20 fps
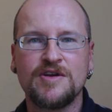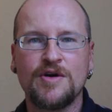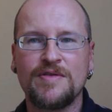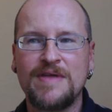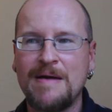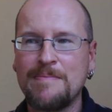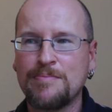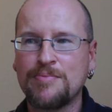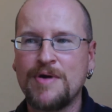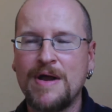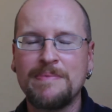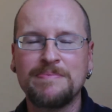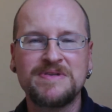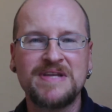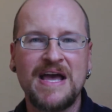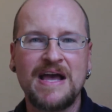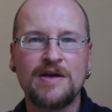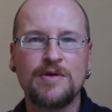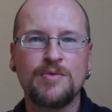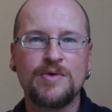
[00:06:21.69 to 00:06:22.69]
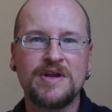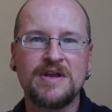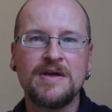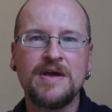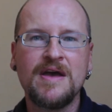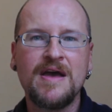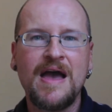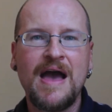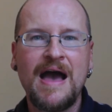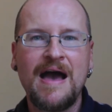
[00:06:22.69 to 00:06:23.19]
That prep tech would
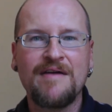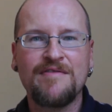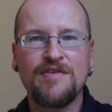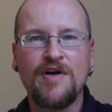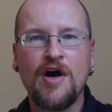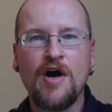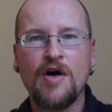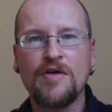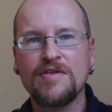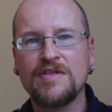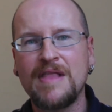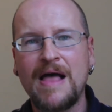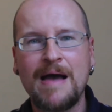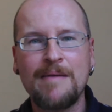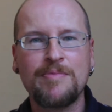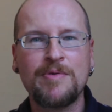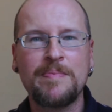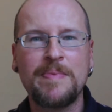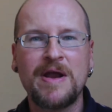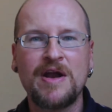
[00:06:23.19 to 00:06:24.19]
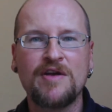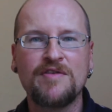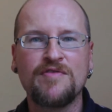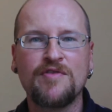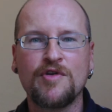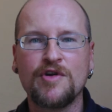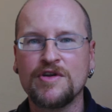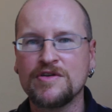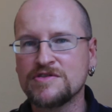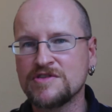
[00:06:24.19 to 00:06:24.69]
have all the lab prepared
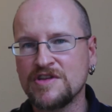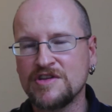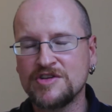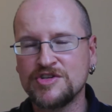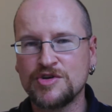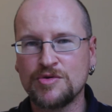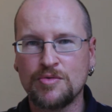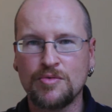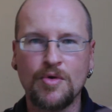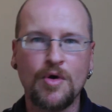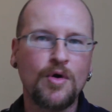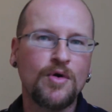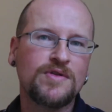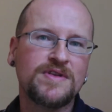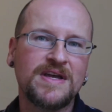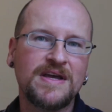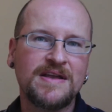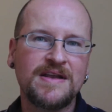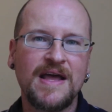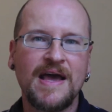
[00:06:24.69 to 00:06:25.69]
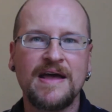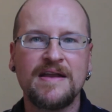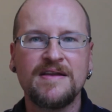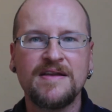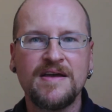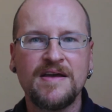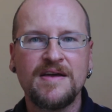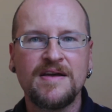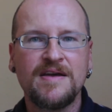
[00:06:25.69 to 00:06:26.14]
for you so that you're rolled in at